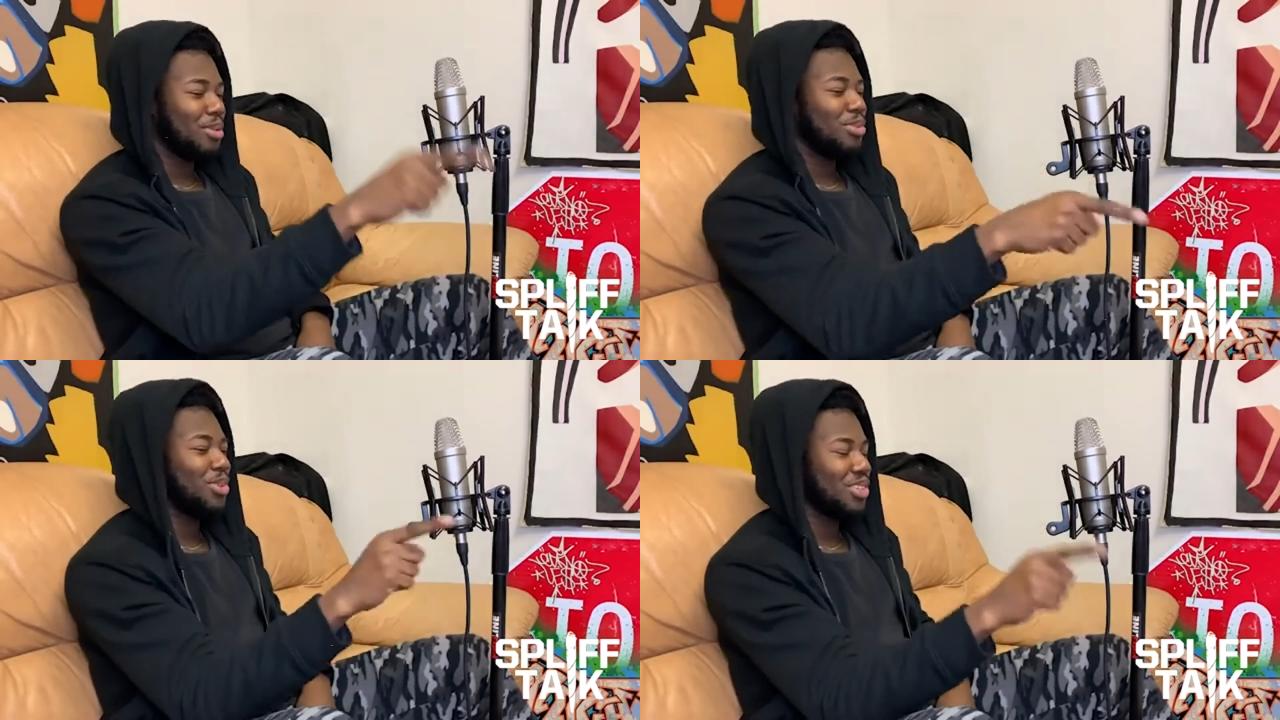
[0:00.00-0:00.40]
when
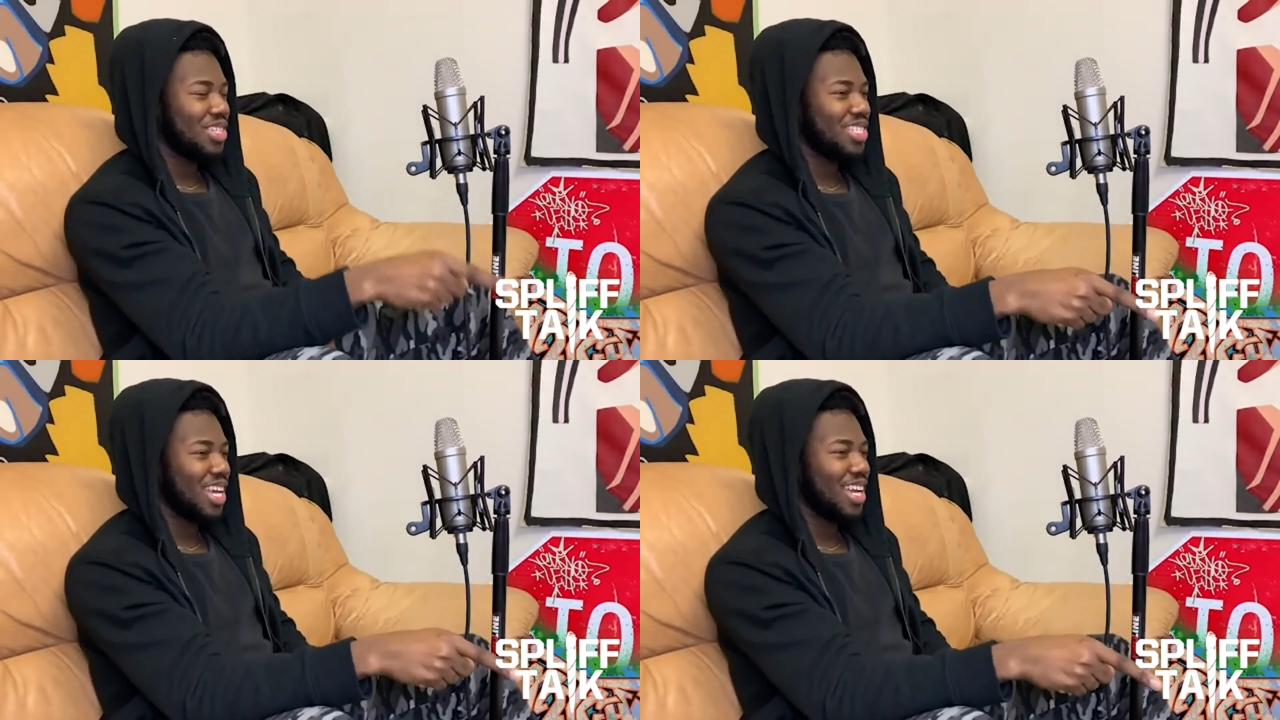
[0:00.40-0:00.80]

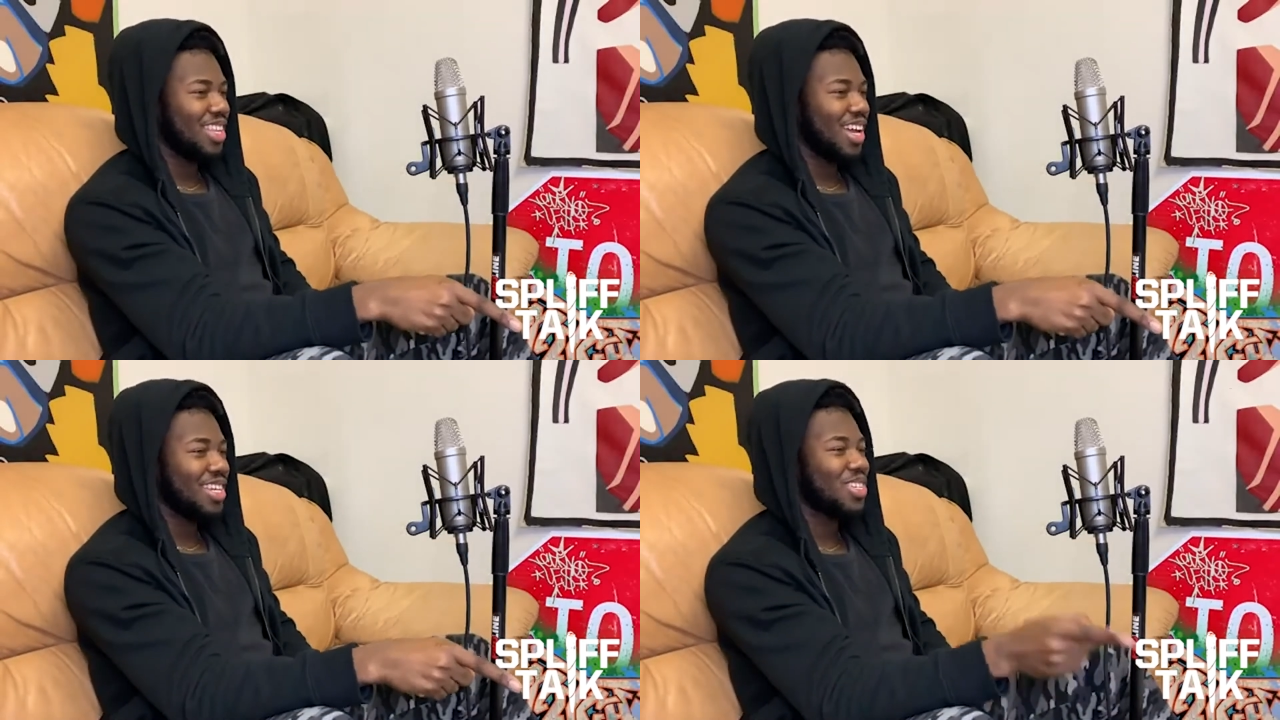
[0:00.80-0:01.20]
people
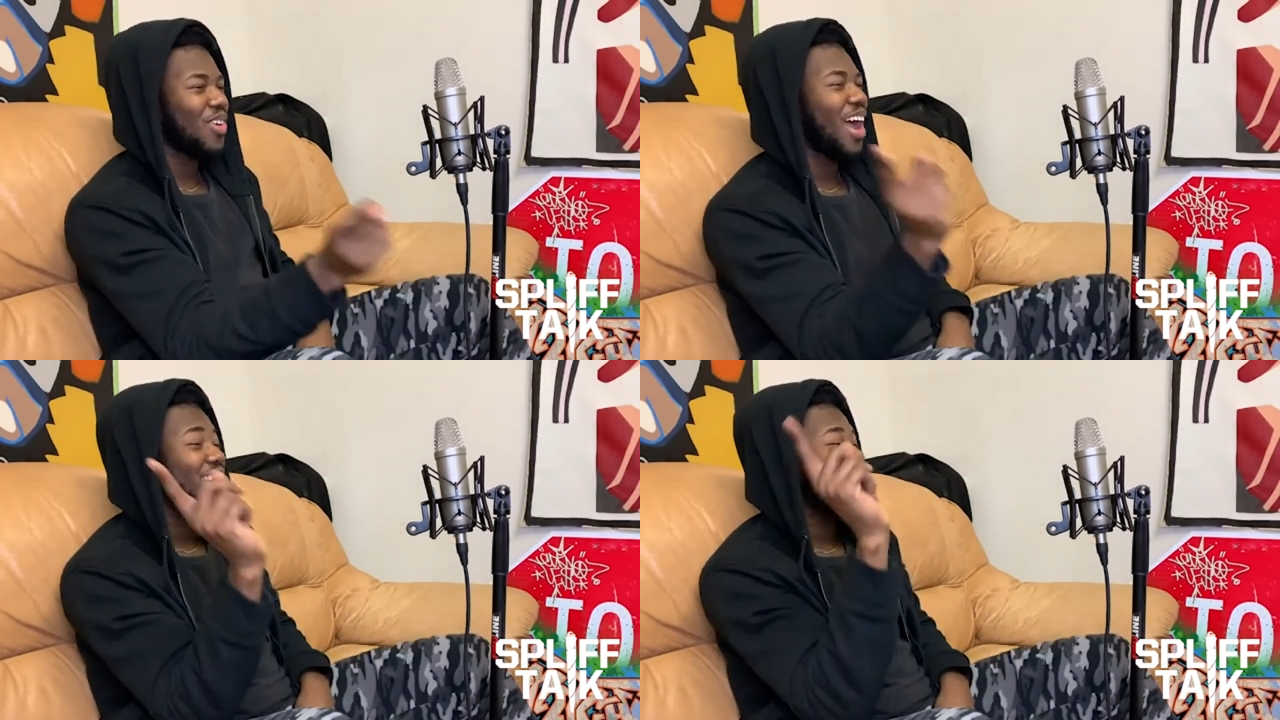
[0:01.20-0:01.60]
say that,
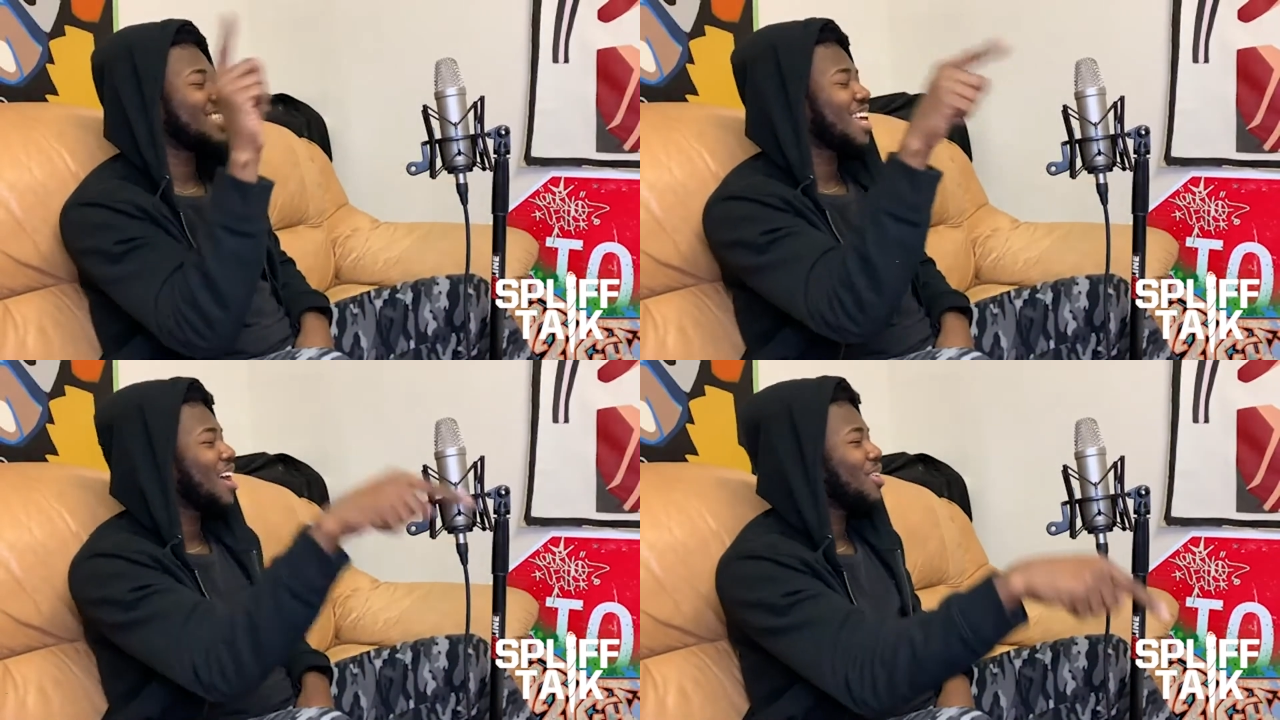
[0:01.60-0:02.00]
so I
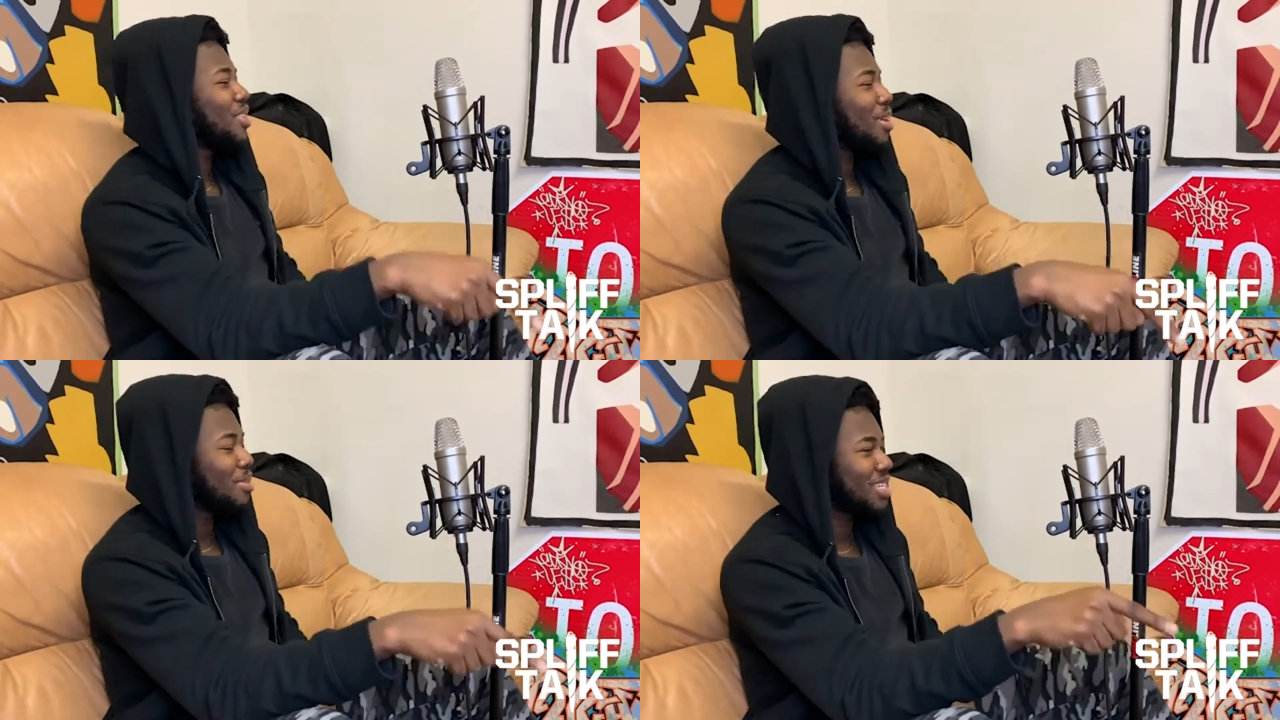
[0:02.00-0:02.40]
can
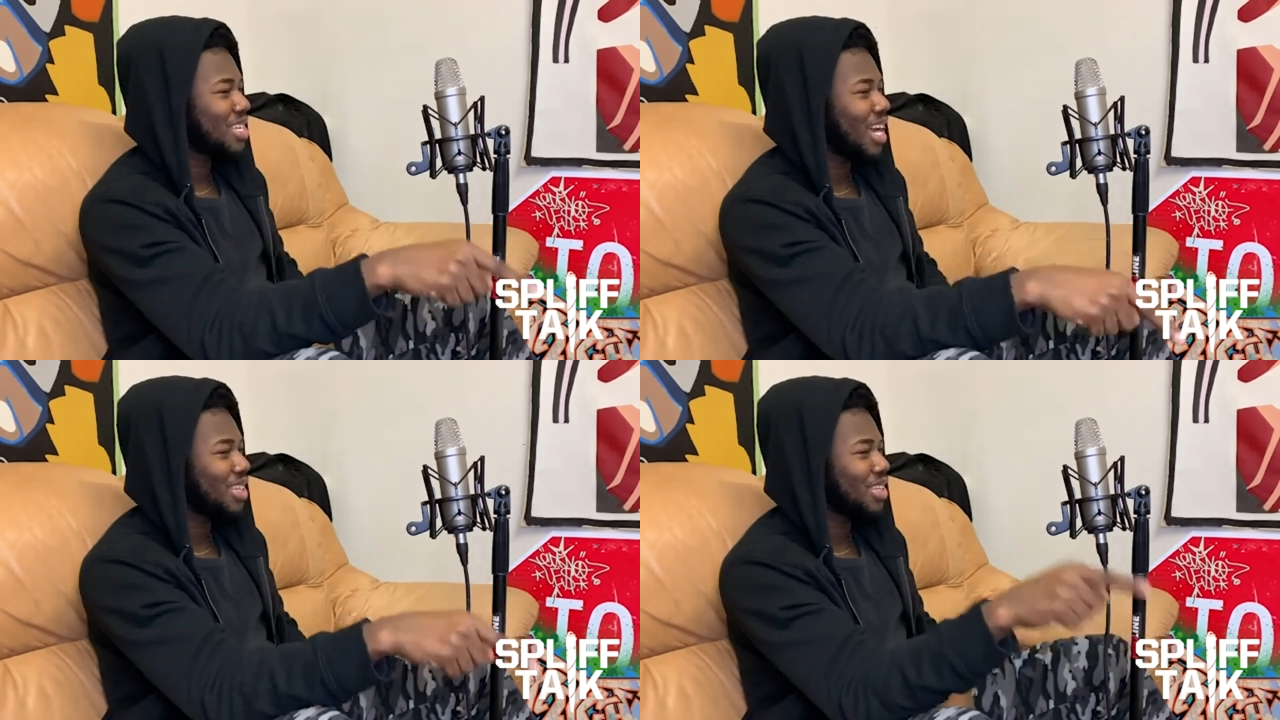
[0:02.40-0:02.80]
tell them
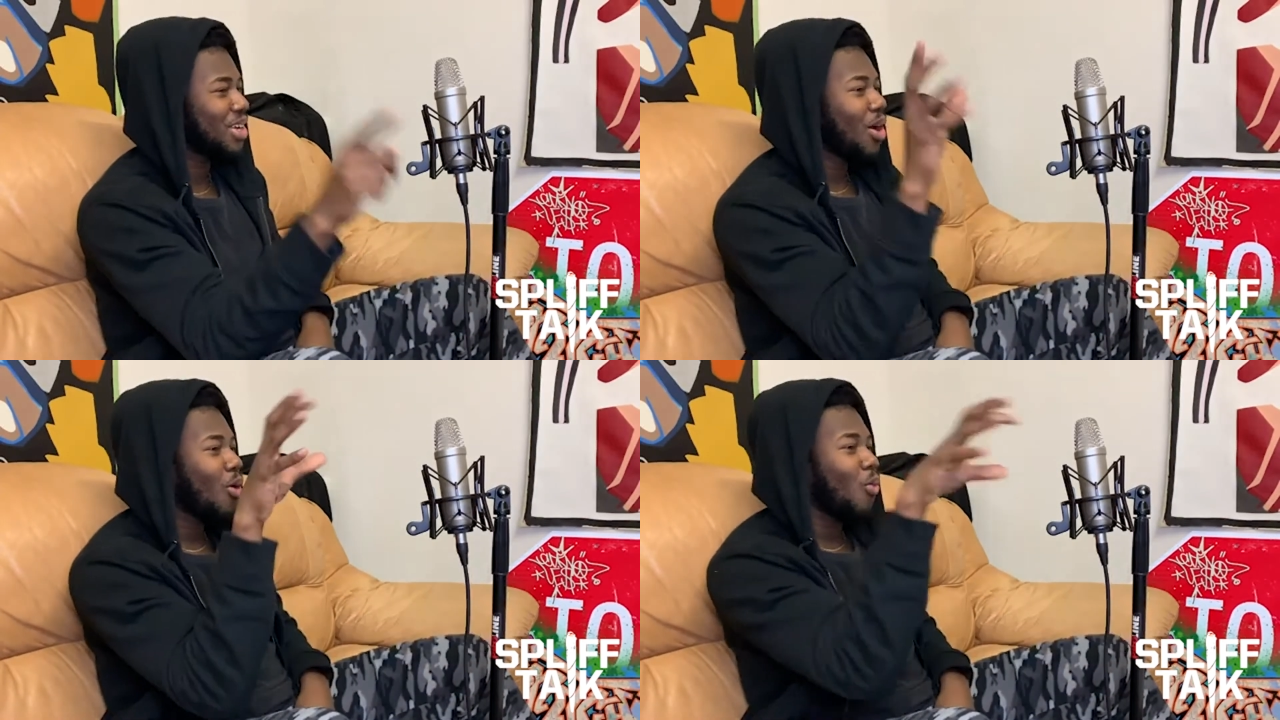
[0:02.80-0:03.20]
exactly